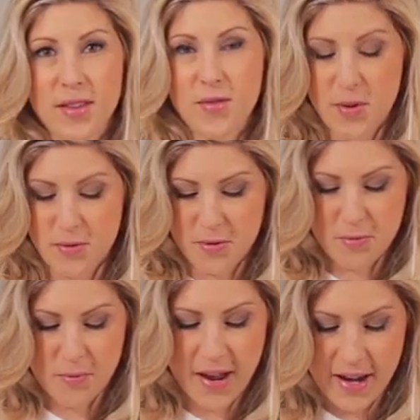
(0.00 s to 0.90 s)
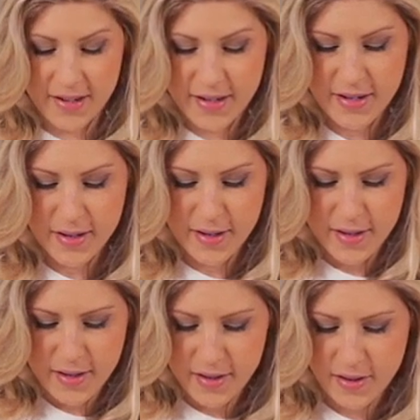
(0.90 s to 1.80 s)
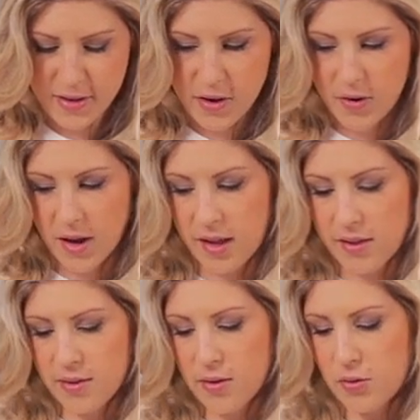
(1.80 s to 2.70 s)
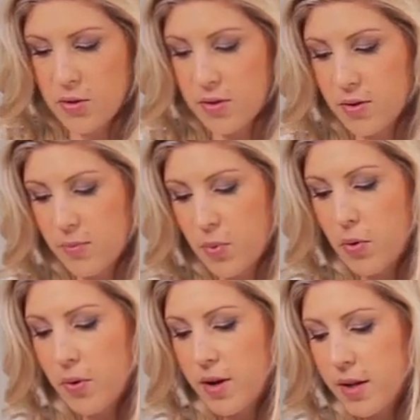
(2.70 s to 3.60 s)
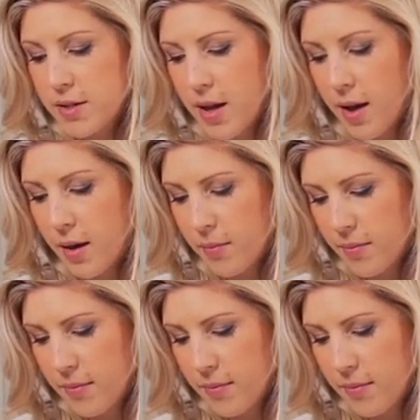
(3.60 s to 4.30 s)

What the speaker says: it smells great. All right, so just pour it on top.